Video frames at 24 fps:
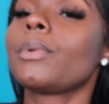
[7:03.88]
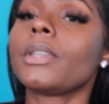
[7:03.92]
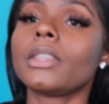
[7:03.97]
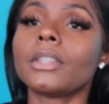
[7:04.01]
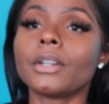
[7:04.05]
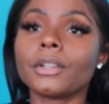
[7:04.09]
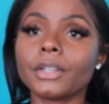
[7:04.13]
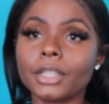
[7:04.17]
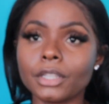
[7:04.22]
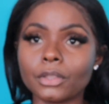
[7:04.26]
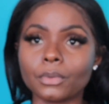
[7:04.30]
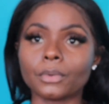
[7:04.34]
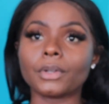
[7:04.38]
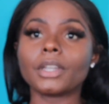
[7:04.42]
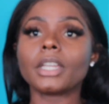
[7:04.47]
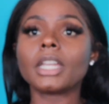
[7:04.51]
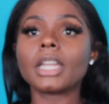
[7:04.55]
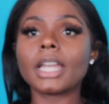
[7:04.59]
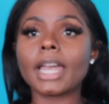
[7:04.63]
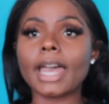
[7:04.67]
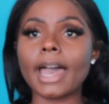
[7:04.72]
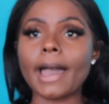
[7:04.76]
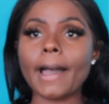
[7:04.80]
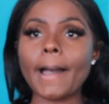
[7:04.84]

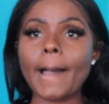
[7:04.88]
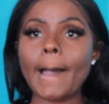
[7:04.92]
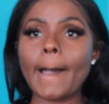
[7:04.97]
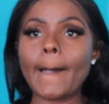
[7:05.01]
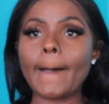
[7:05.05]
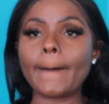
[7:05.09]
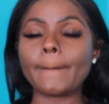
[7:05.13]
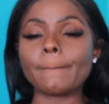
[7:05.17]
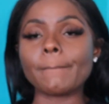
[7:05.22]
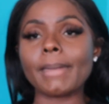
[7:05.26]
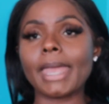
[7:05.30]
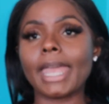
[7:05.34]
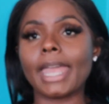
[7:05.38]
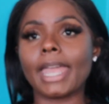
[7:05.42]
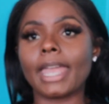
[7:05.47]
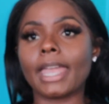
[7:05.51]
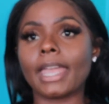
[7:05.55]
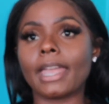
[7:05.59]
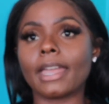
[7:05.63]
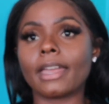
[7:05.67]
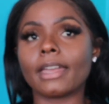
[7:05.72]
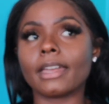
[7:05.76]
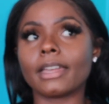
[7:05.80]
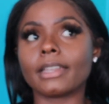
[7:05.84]
3.33 um,
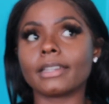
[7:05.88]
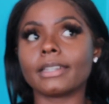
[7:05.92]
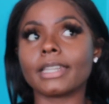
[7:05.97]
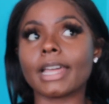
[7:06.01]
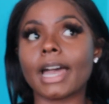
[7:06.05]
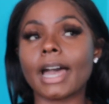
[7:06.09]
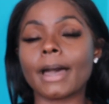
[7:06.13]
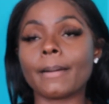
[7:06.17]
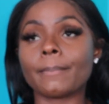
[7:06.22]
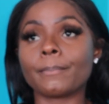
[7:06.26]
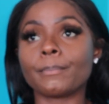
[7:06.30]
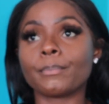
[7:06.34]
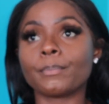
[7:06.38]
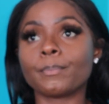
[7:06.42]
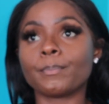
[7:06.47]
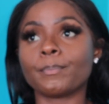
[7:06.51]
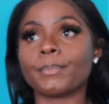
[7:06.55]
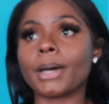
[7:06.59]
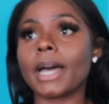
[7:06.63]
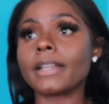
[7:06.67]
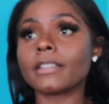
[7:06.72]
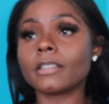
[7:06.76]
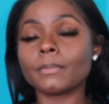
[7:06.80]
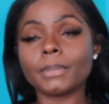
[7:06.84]
and I'm
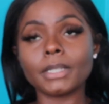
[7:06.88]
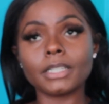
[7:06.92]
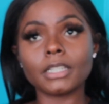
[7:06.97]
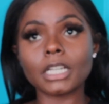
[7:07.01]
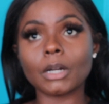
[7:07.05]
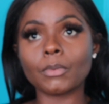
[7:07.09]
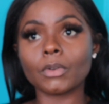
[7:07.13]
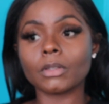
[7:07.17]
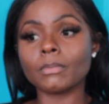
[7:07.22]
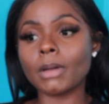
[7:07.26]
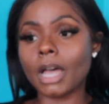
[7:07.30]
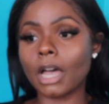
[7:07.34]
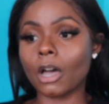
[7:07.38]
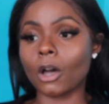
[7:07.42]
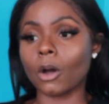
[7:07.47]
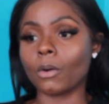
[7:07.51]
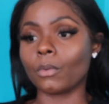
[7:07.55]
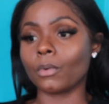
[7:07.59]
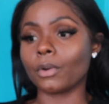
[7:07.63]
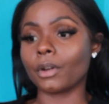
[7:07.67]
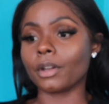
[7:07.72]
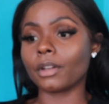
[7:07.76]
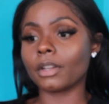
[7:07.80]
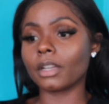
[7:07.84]
about to be done with my
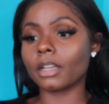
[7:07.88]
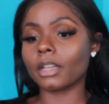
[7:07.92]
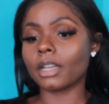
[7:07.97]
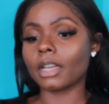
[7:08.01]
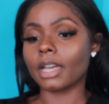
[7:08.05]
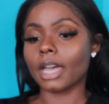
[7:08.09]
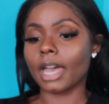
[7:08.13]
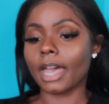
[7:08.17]
homework.